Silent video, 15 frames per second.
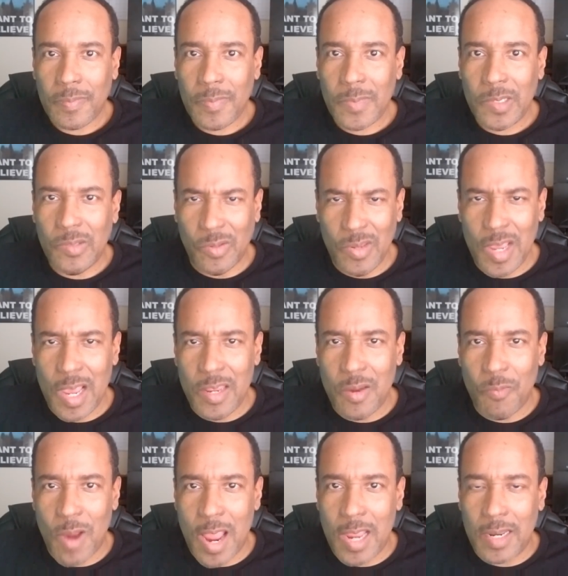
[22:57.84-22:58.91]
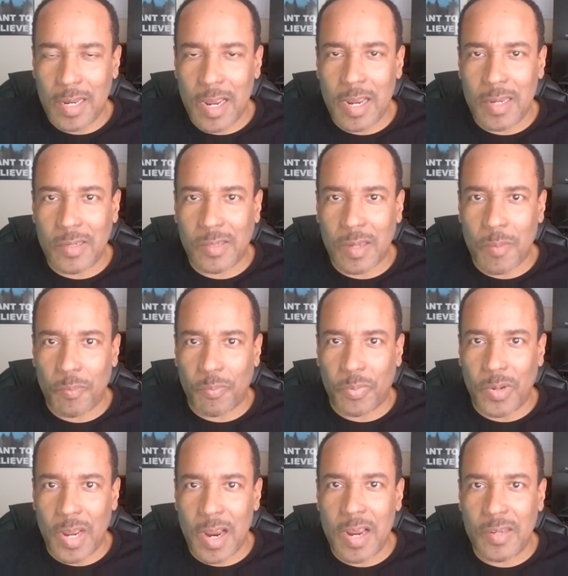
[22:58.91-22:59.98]
So yeah, you're right. There is some
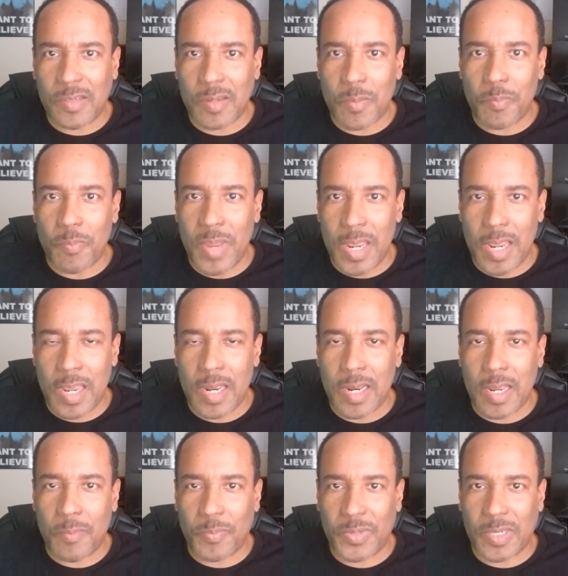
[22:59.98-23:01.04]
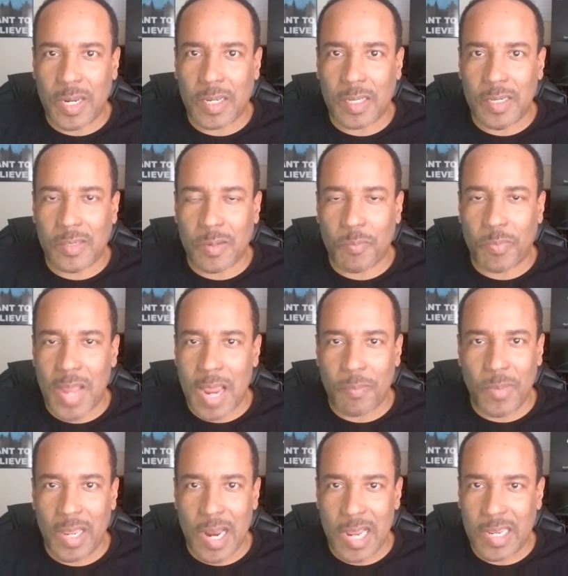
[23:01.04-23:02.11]
there is some men and particularly some black men I